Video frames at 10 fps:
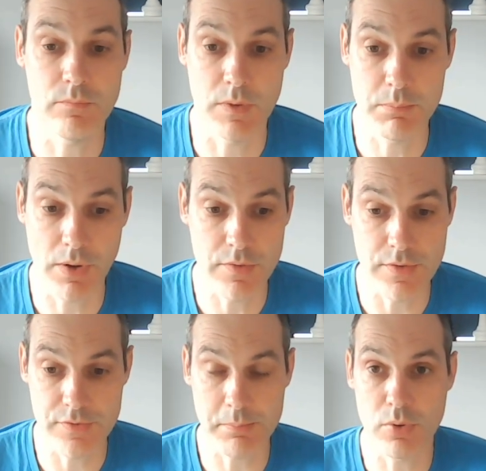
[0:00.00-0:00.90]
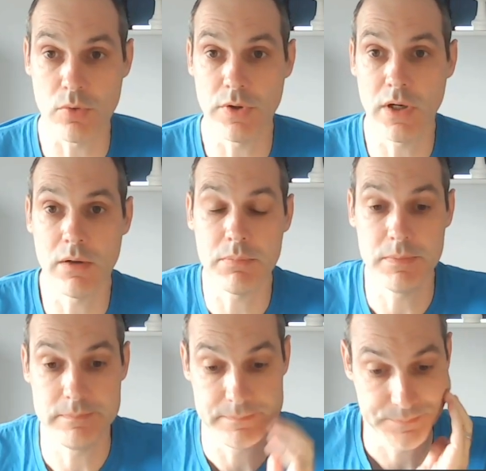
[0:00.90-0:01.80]
My opponent is a pawn up.
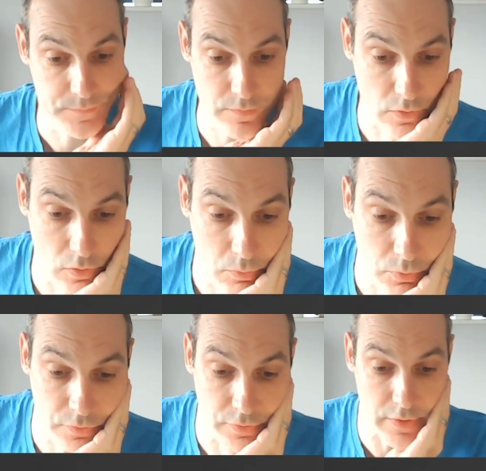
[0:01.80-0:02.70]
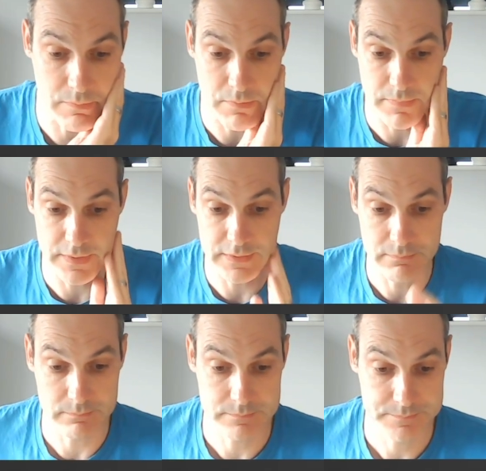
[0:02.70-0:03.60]
They've got a lot more time than me.
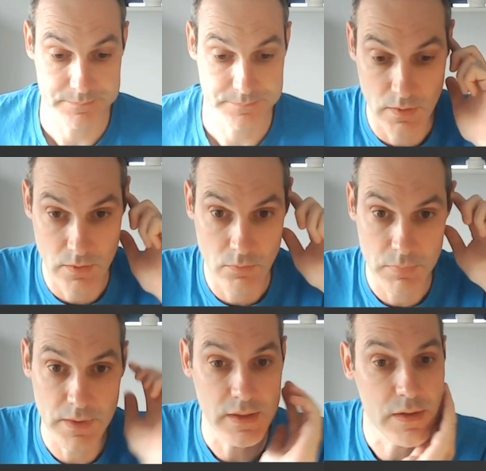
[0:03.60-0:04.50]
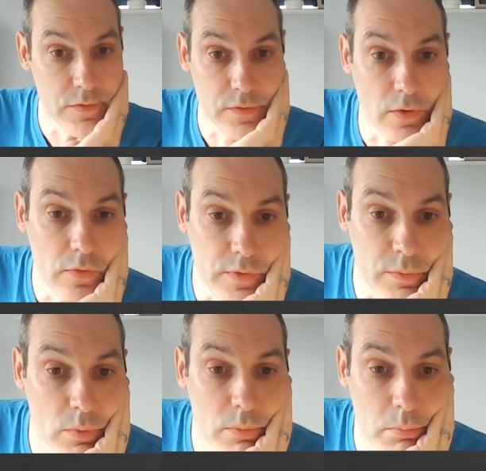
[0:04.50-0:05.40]
But it is only
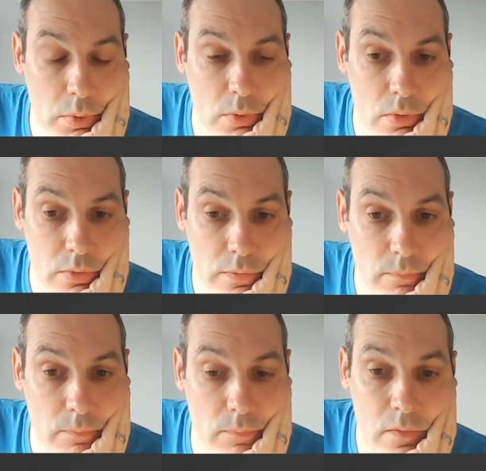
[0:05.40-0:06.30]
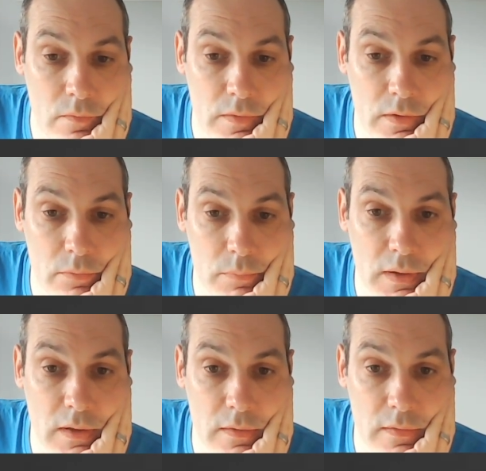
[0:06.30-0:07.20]
one pawn. If I come
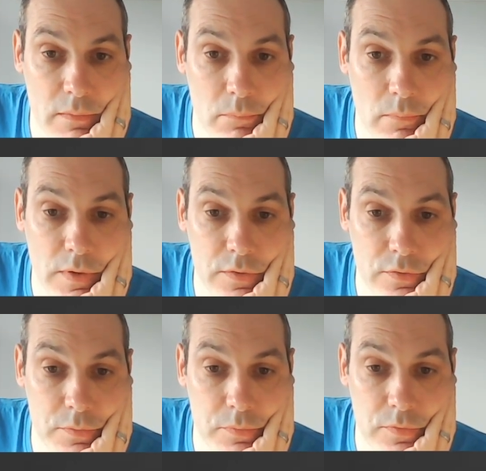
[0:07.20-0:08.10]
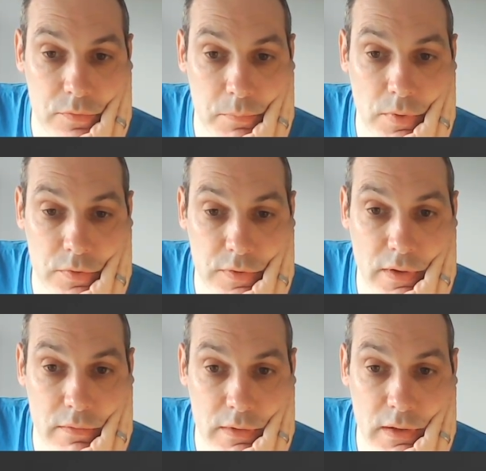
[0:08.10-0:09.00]
here, they might just push
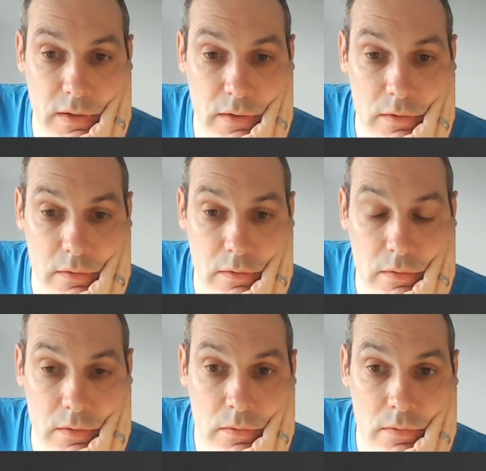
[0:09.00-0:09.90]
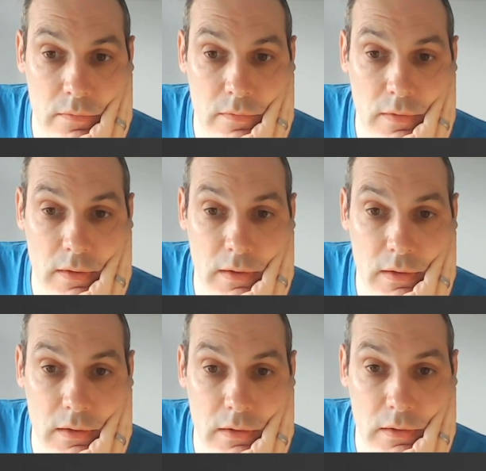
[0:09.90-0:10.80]
down here.
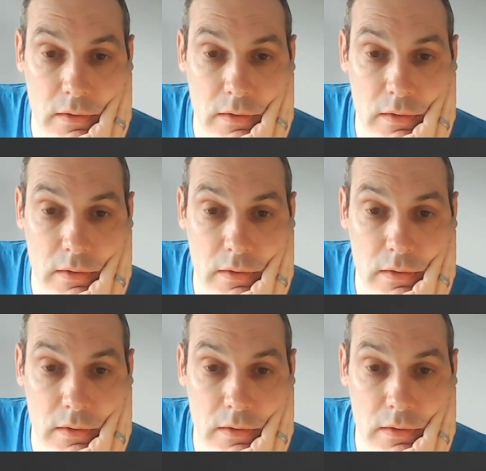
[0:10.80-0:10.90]
Take.